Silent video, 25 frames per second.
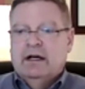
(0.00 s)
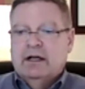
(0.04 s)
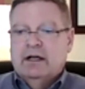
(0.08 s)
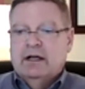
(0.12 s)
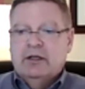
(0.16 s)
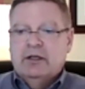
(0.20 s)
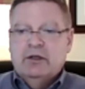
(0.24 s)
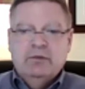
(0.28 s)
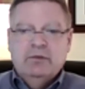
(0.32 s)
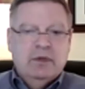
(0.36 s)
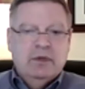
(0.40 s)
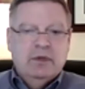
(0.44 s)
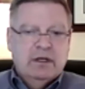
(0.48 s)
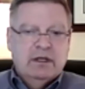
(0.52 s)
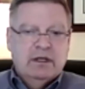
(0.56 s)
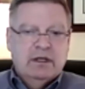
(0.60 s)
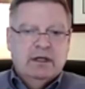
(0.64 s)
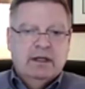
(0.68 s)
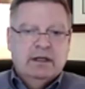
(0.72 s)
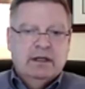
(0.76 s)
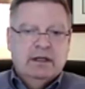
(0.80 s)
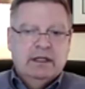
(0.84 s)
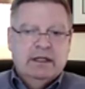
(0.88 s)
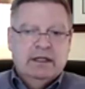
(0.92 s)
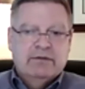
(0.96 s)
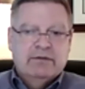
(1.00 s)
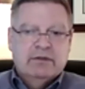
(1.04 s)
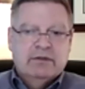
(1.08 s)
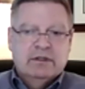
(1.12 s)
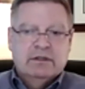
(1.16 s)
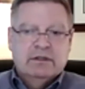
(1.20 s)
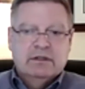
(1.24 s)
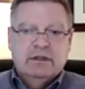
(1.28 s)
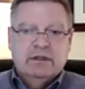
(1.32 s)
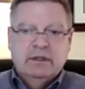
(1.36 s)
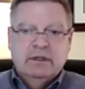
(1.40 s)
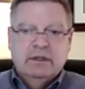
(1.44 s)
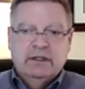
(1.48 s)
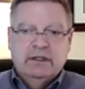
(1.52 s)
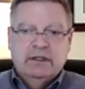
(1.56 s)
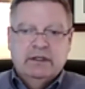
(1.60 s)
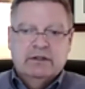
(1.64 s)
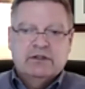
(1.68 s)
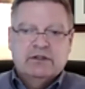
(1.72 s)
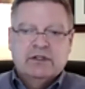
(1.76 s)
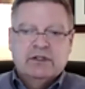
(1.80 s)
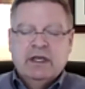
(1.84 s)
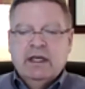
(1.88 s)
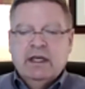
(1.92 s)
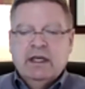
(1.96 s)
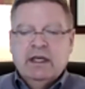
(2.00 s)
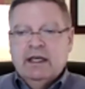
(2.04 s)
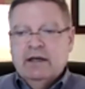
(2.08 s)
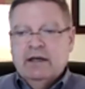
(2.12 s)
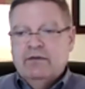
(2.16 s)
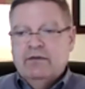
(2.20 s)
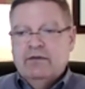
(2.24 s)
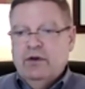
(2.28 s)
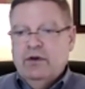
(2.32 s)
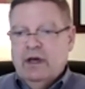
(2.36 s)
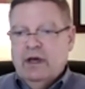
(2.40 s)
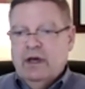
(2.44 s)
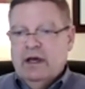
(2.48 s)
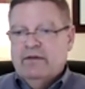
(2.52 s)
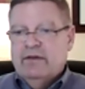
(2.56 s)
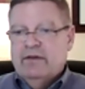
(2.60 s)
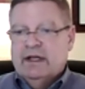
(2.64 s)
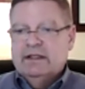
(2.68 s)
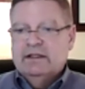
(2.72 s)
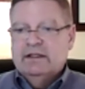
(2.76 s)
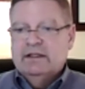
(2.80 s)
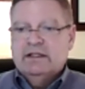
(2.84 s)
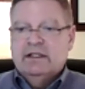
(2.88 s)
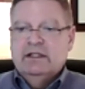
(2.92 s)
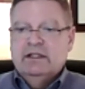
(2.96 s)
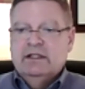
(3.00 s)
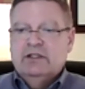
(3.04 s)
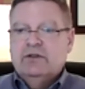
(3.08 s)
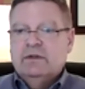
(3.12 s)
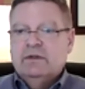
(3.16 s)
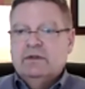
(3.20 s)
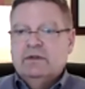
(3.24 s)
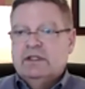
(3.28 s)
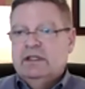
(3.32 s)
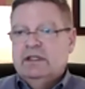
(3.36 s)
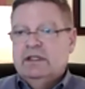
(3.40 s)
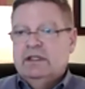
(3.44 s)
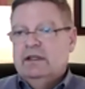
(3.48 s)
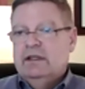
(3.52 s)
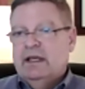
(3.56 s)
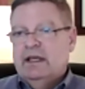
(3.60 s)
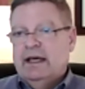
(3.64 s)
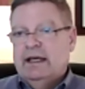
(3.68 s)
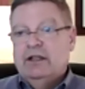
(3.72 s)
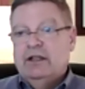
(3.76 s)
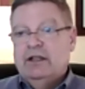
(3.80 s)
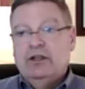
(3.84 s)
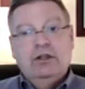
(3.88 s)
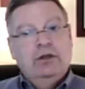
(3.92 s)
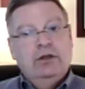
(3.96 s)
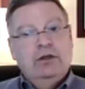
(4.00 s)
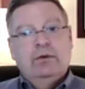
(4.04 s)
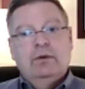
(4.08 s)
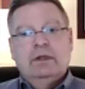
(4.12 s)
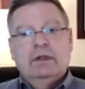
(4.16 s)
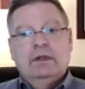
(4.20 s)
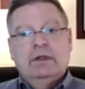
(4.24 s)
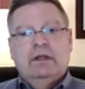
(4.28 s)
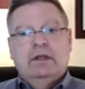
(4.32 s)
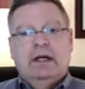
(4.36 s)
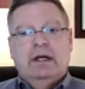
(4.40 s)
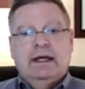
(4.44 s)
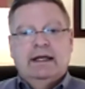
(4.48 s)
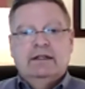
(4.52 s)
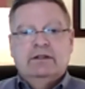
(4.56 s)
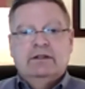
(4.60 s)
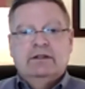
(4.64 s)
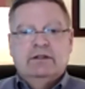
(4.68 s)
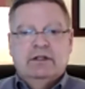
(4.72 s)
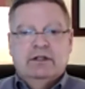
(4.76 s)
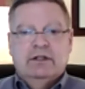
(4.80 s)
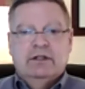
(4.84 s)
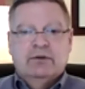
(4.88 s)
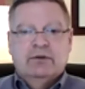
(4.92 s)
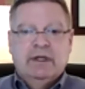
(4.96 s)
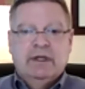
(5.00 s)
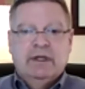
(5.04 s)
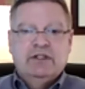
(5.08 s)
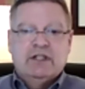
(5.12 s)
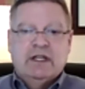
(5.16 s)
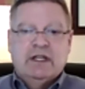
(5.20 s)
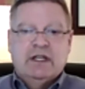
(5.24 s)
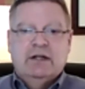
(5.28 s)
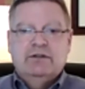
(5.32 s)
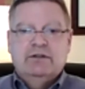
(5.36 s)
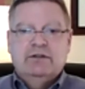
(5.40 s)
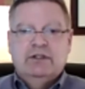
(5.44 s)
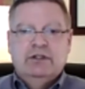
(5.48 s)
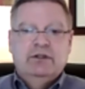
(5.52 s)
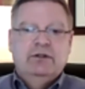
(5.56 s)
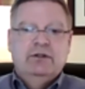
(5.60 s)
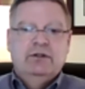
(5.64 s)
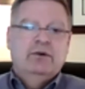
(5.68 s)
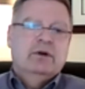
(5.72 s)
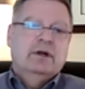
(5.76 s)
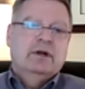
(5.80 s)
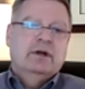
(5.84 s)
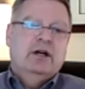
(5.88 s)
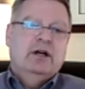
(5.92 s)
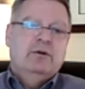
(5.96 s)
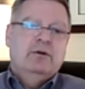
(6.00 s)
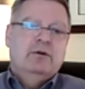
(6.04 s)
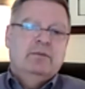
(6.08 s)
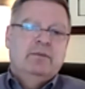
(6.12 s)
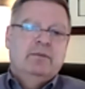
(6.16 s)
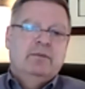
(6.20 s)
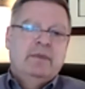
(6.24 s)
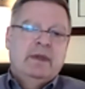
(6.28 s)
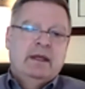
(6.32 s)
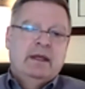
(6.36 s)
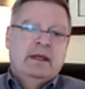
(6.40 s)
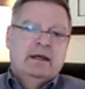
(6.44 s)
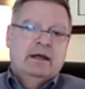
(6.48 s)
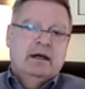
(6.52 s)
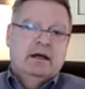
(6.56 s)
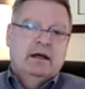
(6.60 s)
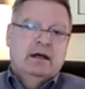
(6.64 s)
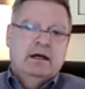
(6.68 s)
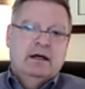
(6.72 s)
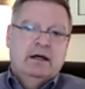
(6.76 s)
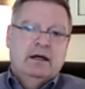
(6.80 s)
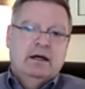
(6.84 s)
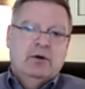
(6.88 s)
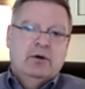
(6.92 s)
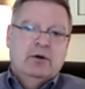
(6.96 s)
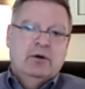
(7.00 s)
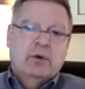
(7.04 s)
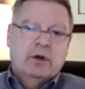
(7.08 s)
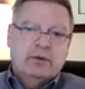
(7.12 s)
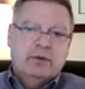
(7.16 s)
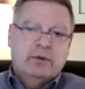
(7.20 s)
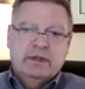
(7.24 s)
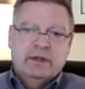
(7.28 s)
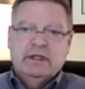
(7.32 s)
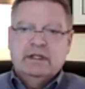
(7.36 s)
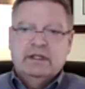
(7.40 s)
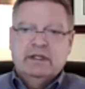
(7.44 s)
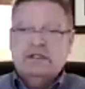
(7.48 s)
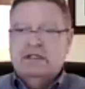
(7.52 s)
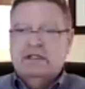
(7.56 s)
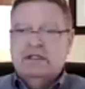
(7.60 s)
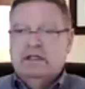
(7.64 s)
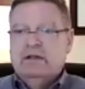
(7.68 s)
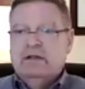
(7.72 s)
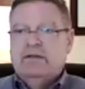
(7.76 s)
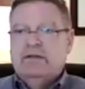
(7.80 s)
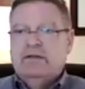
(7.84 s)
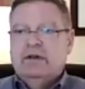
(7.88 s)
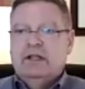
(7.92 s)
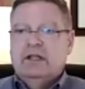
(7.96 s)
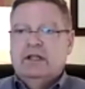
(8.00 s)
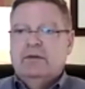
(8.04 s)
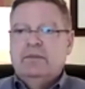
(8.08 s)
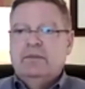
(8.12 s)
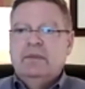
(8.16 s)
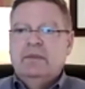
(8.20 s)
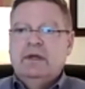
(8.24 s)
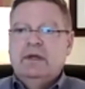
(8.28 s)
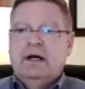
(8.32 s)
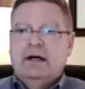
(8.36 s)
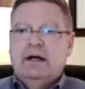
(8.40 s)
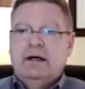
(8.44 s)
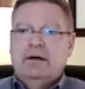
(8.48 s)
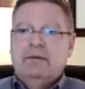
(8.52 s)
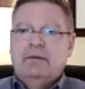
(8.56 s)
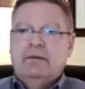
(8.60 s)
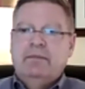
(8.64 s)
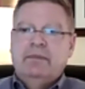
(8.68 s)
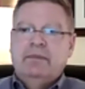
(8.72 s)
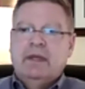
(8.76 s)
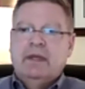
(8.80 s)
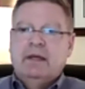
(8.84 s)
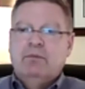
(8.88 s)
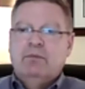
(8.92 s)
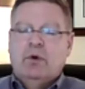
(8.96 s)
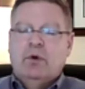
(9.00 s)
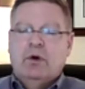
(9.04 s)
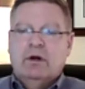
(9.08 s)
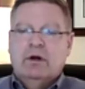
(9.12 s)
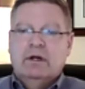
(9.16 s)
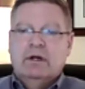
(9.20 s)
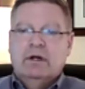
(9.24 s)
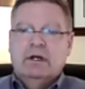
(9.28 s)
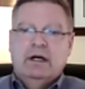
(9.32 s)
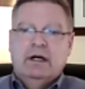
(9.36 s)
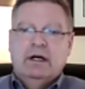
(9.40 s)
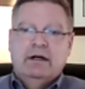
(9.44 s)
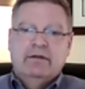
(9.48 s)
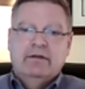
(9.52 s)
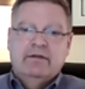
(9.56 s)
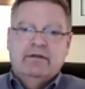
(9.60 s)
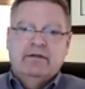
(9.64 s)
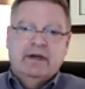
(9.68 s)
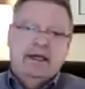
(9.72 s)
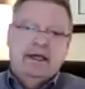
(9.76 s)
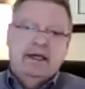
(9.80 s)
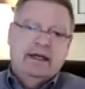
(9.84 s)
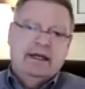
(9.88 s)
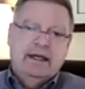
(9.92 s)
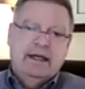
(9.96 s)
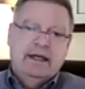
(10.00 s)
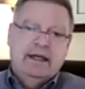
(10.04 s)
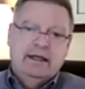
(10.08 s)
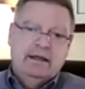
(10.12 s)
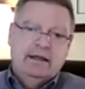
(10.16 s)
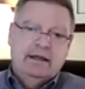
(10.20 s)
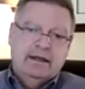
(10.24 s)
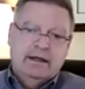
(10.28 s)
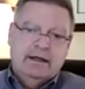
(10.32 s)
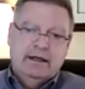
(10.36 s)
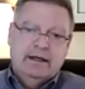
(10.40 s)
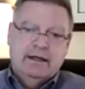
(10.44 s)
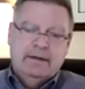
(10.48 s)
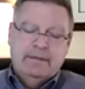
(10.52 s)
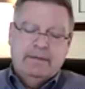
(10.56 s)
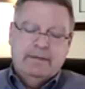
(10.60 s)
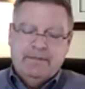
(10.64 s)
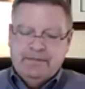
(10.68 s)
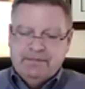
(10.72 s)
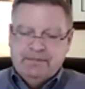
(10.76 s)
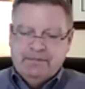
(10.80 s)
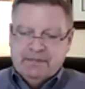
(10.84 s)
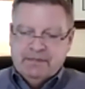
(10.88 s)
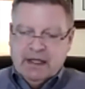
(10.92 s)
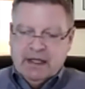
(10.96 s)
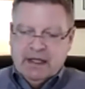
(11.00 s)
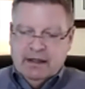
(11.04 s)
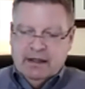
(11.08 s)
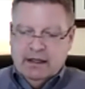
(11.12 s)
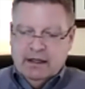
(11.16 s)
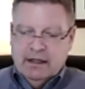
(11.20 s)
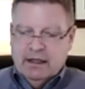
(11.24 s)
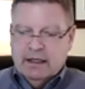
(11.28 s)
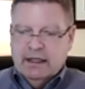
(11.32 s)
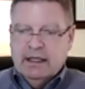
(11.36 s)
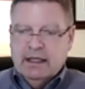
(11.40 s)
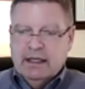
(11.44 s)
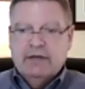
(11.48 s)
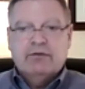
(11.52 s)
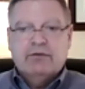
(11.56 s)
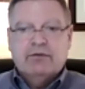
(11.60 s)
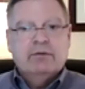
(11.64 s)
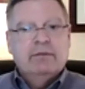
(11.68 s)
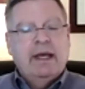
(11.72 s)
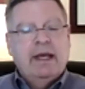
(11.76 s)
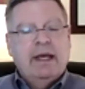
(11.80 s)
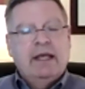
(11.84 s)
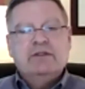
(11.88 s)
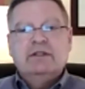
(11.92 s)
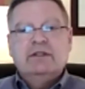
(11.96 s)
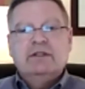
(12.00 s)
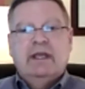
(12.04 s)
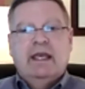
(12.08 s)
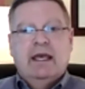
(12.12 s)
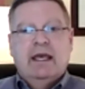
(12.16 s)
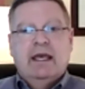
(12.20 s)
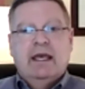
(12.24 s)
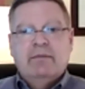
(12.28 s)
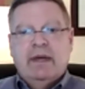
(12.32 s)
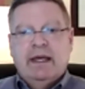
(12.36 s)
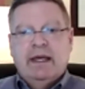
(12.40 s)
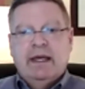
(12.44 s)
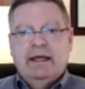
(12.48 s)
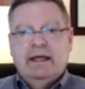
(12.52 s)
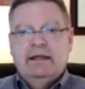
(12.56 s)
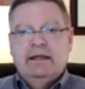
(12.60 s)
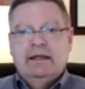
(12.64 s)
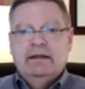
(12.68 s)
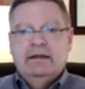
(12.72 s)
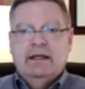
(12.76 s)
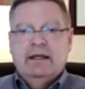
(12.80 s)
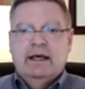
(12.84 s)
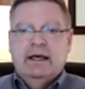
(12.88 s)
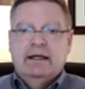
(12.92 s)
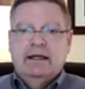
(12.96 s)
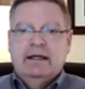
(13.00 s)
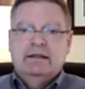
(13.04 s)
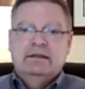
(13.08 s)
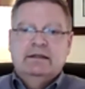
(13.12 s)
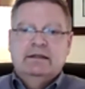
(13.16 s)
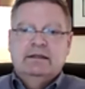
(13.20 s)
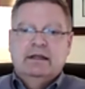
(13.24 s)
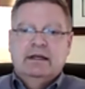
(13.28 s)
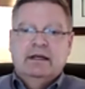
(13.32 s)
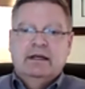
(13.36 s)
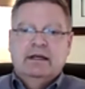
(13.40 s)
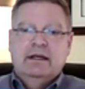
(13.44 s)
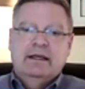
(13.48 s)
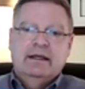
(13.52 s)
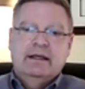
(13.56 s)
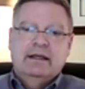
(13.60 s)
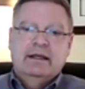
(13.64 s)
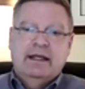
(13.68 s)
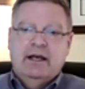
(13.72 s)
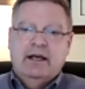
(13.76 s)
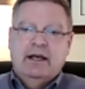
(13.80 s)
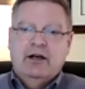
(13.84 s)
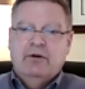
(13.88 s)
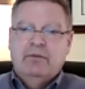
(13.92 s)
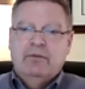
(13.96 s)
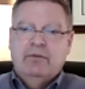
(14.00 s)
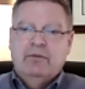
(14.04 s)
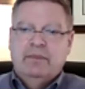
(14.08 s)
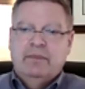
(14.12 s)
community leaders, if you have a constituency that you would like to reach out to or help work with us to develop more of a information campaign that can help